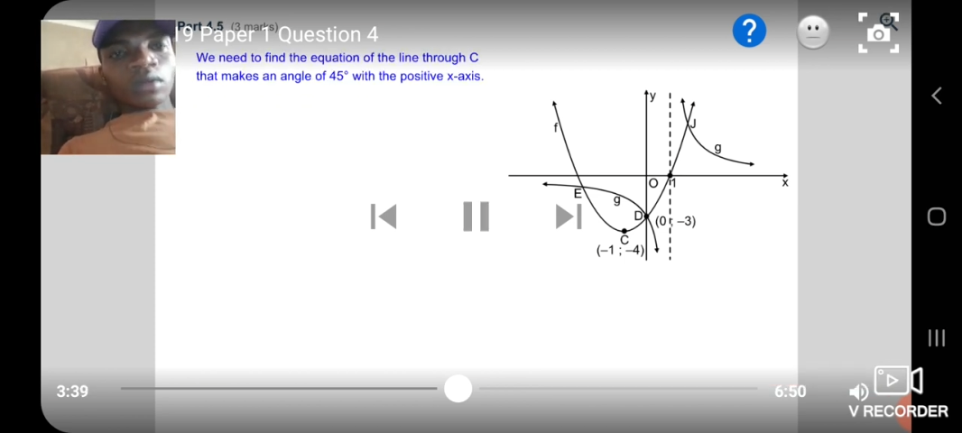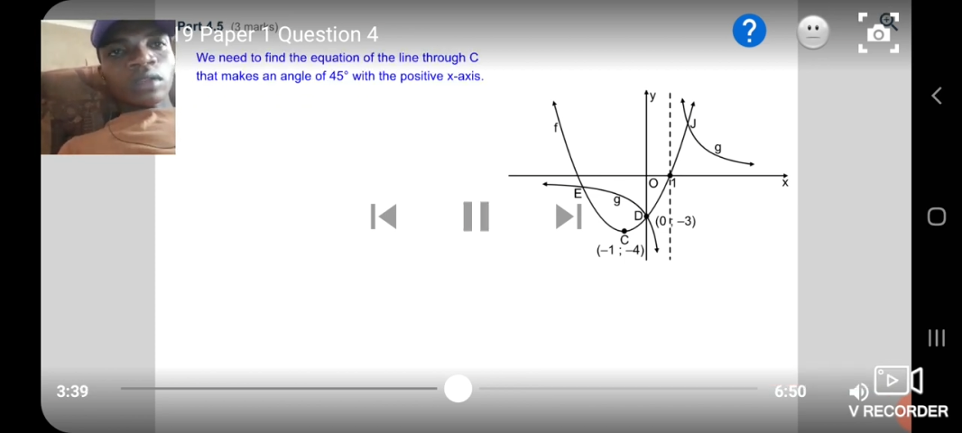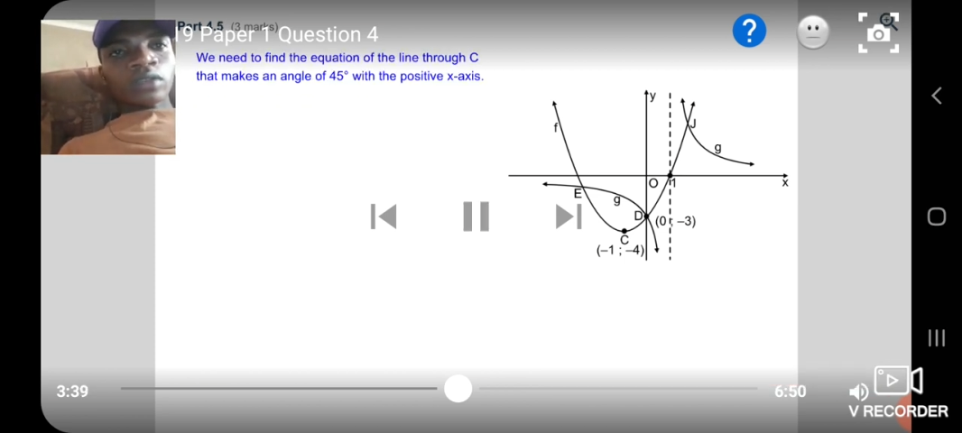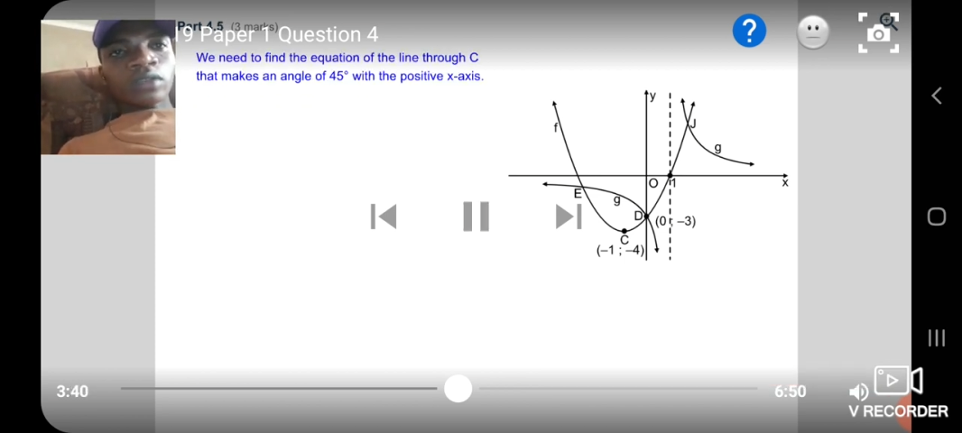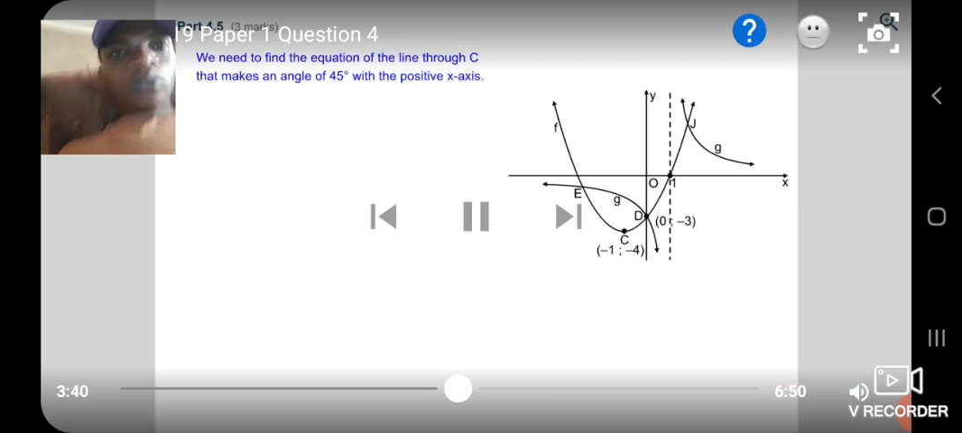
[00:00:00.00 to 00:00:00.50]

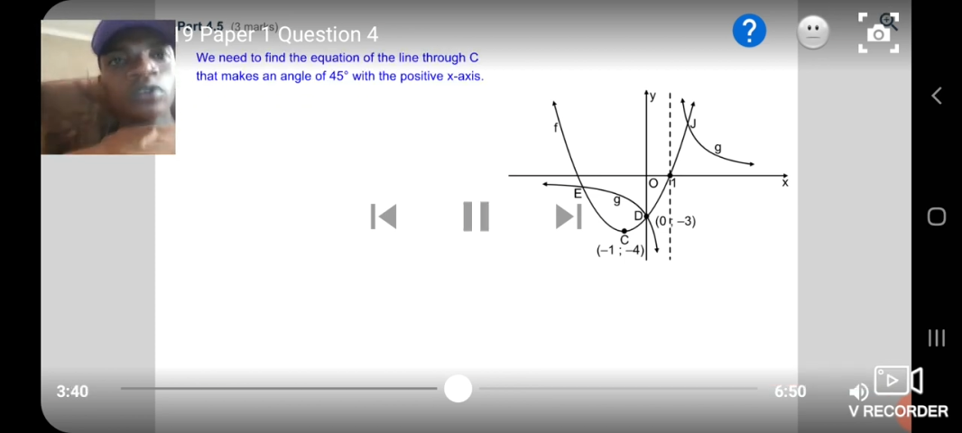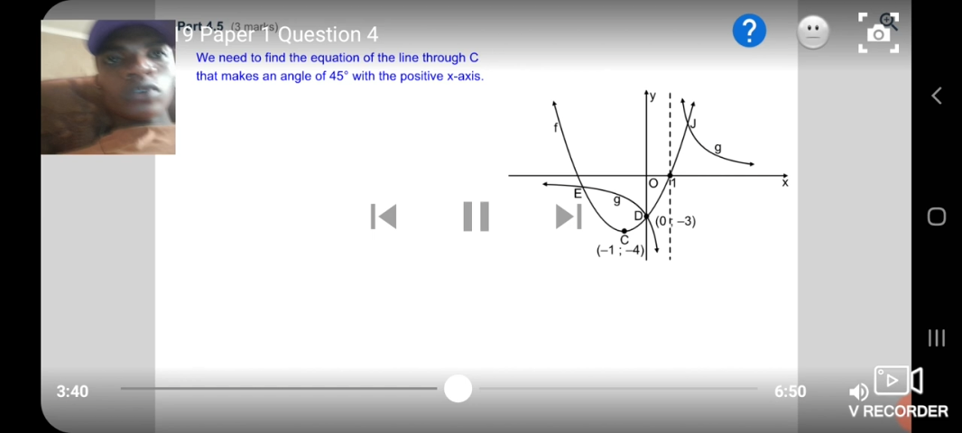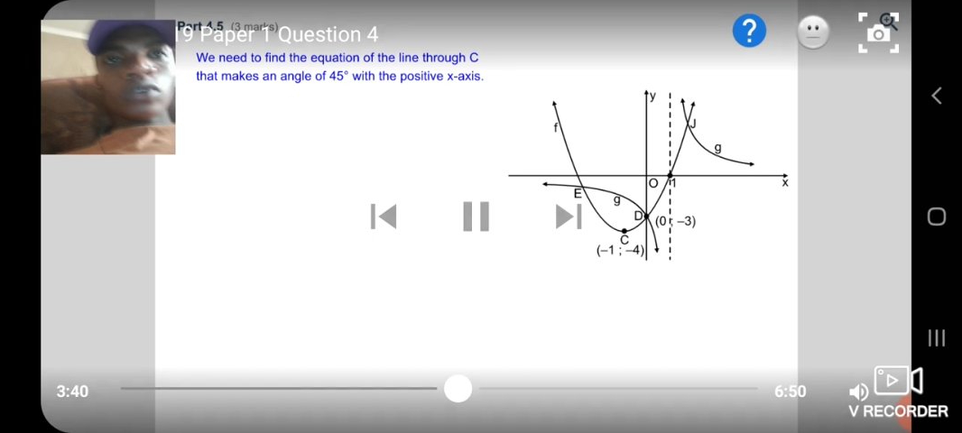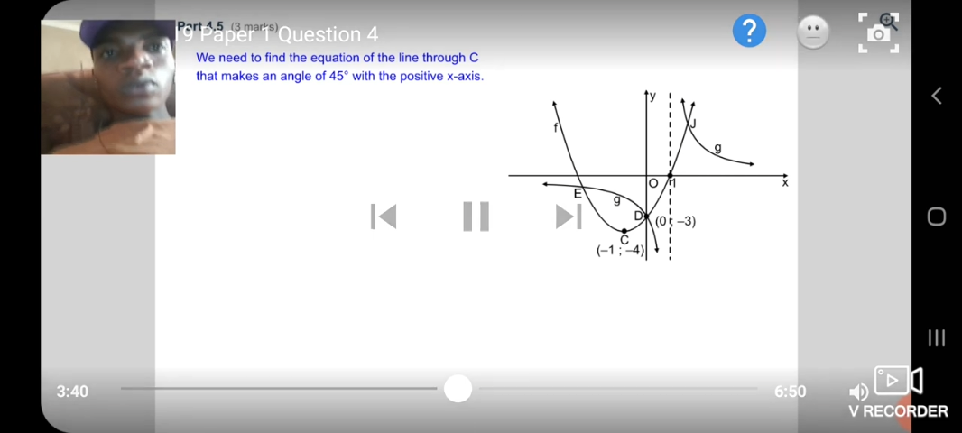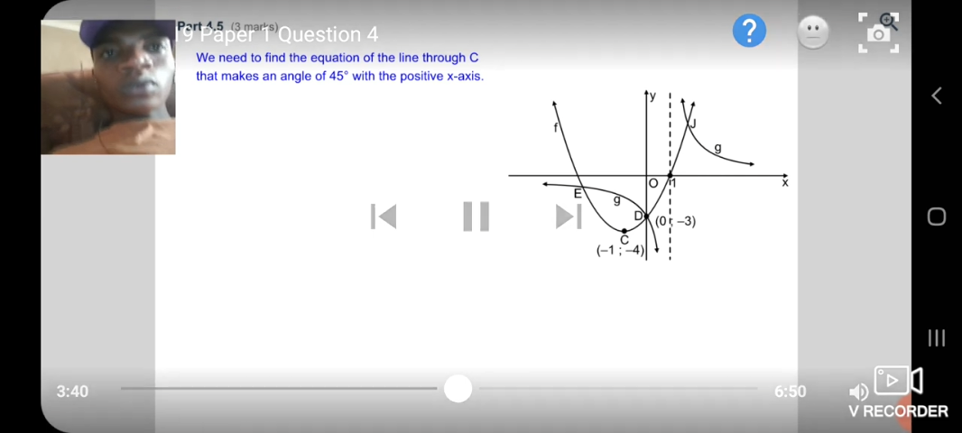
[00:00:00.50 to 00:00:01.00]
let's
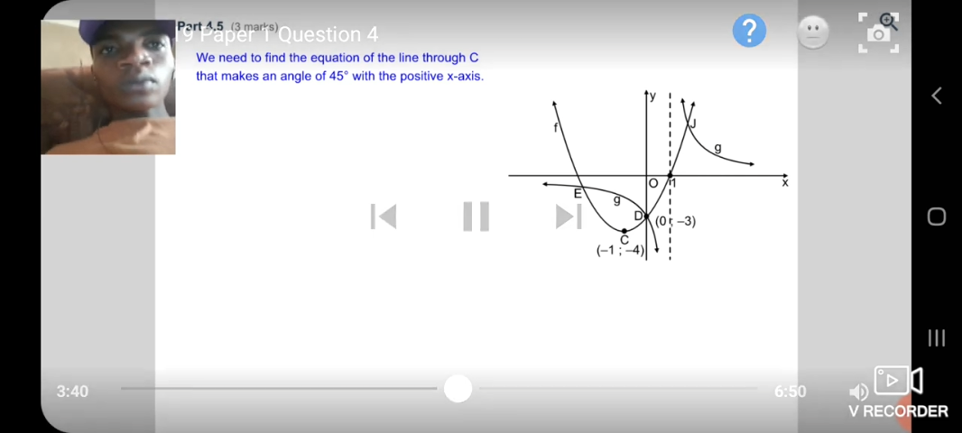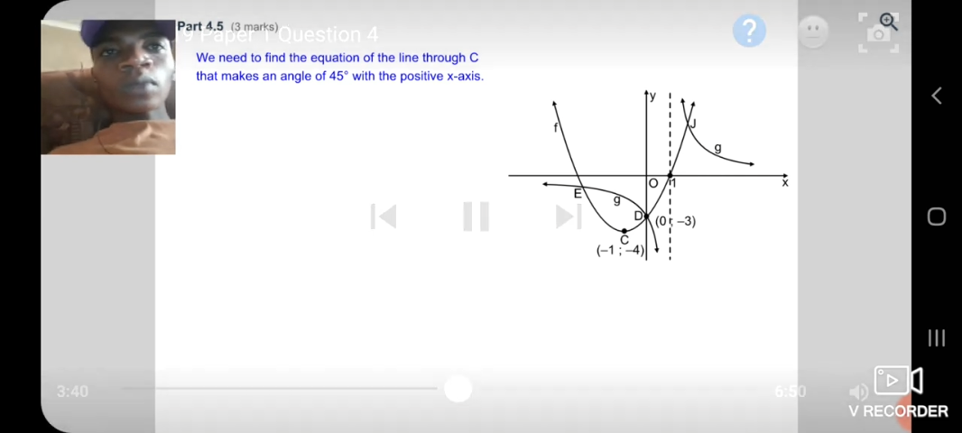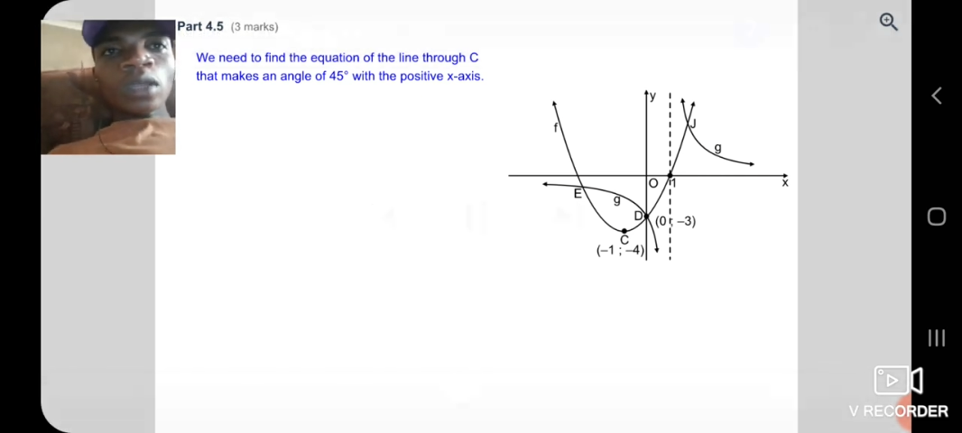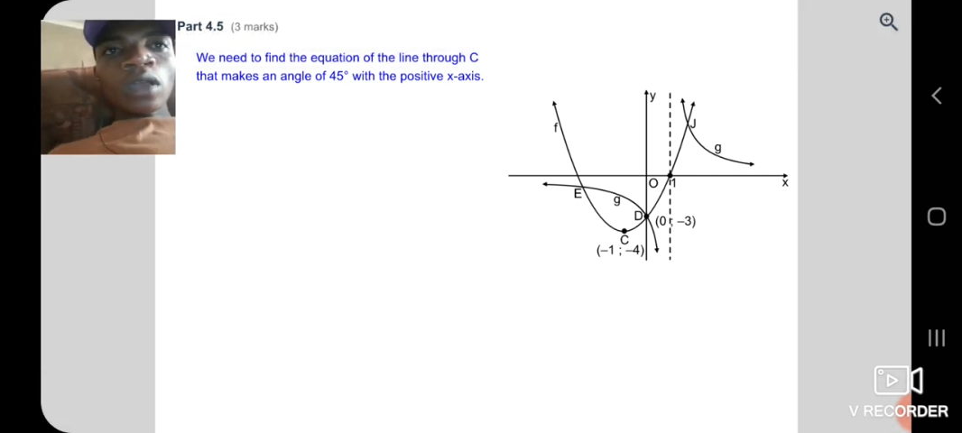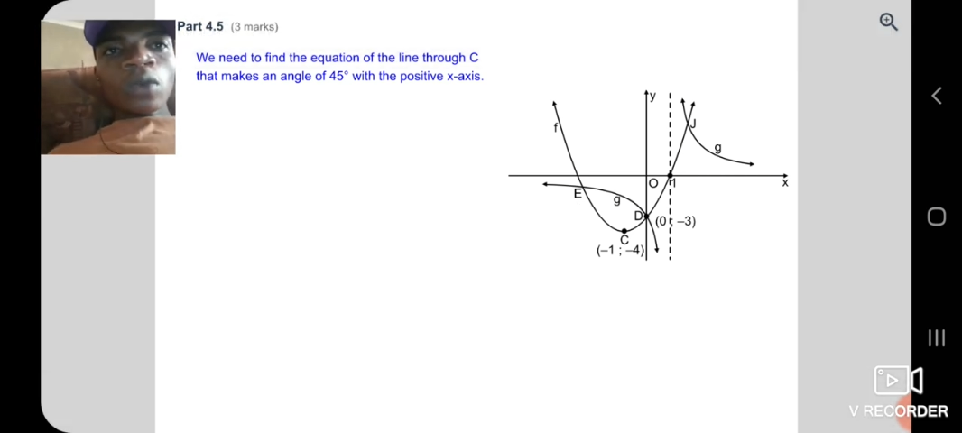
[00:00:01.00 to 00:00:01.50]
continue
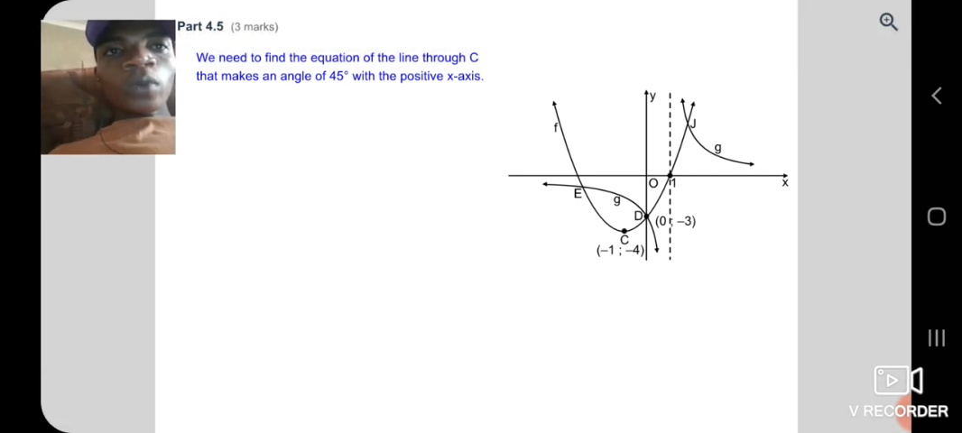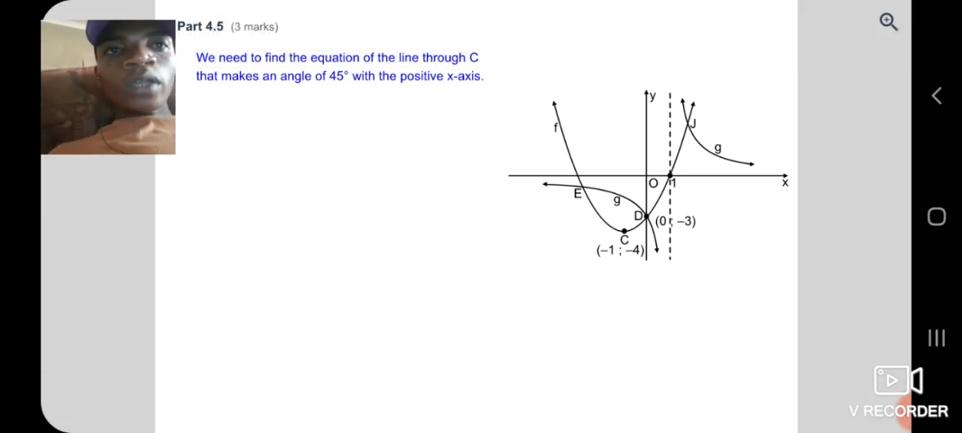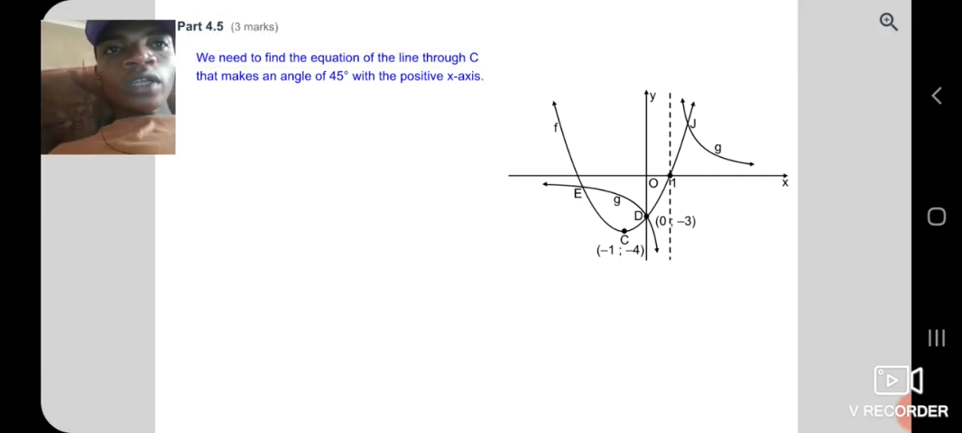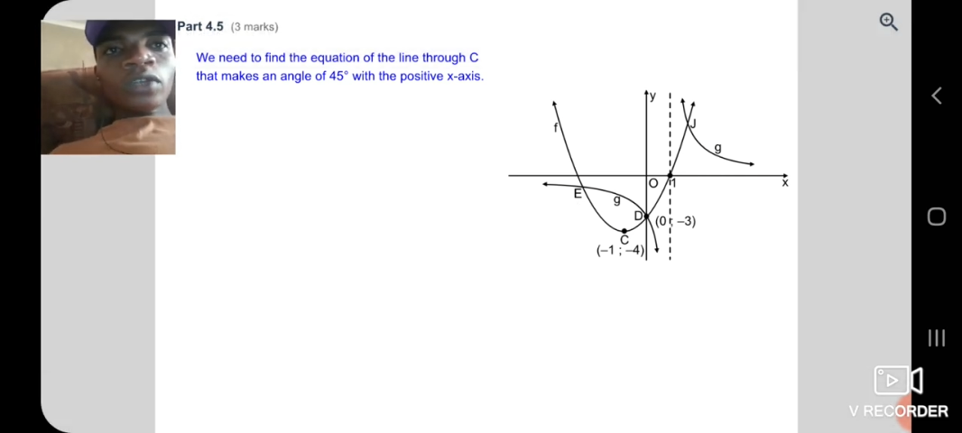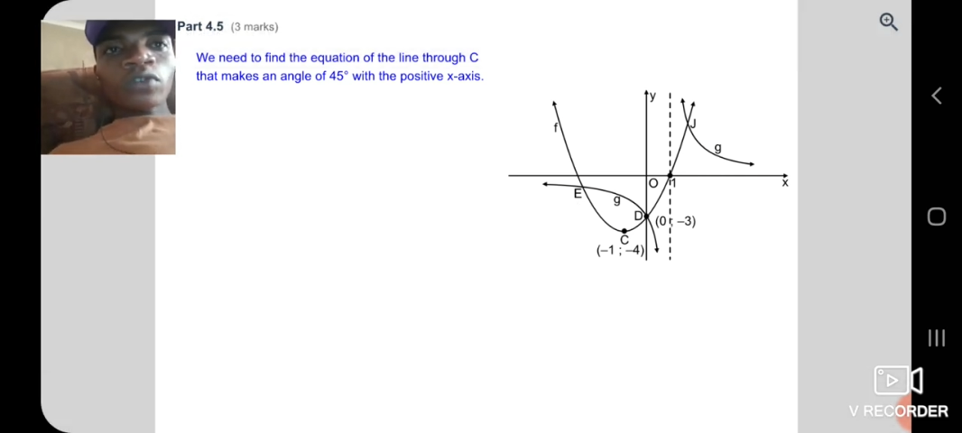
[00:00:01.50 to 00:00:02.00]
we
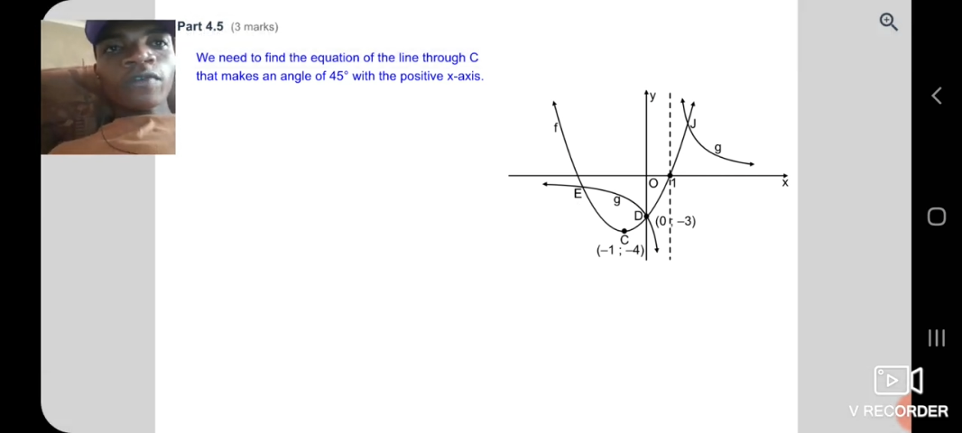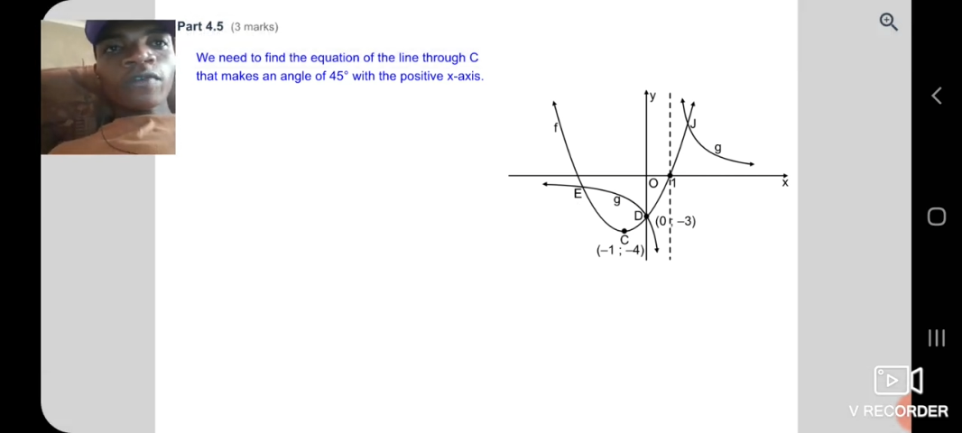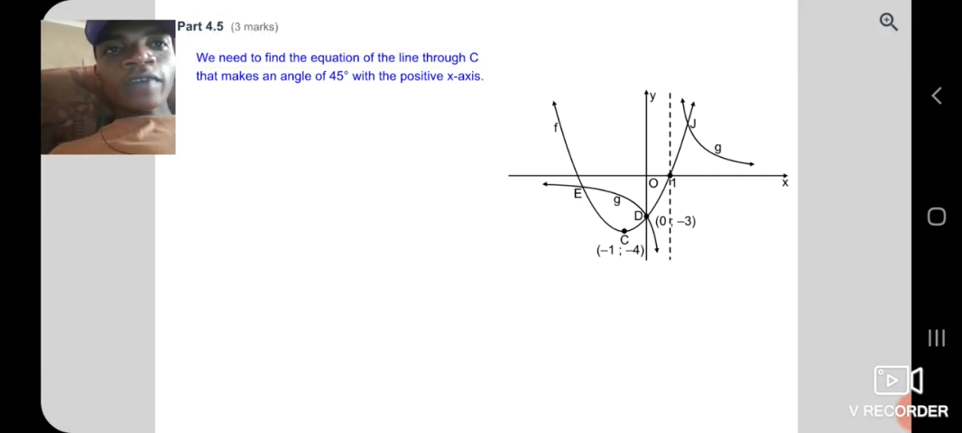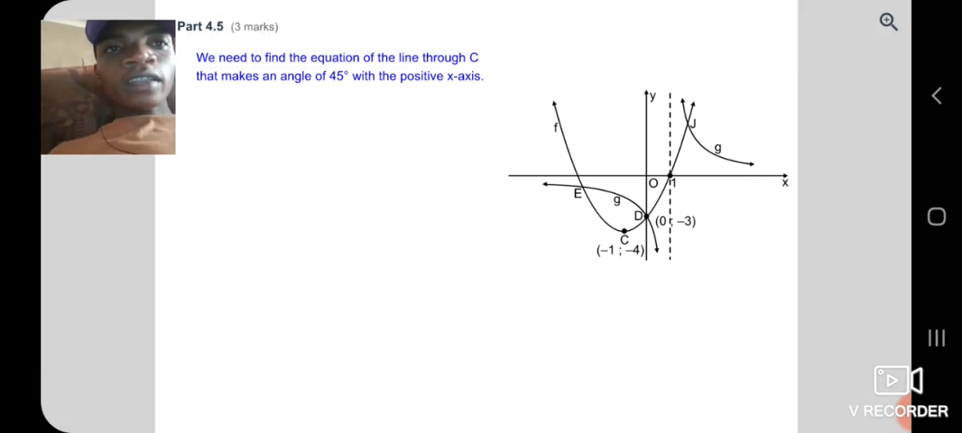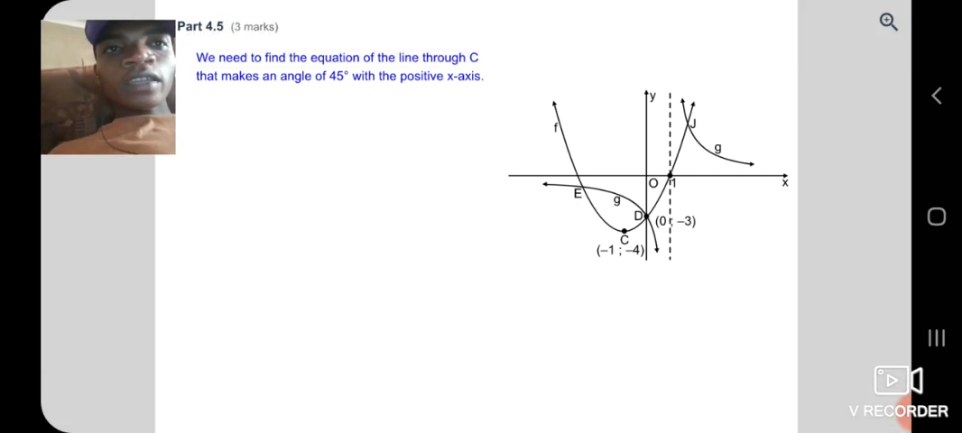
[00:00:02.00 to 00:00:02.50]
need to
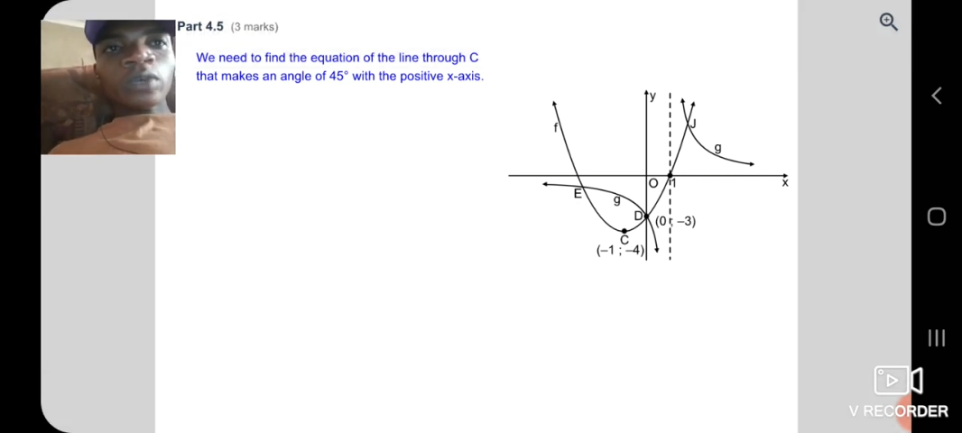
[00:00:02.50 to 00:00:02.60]
find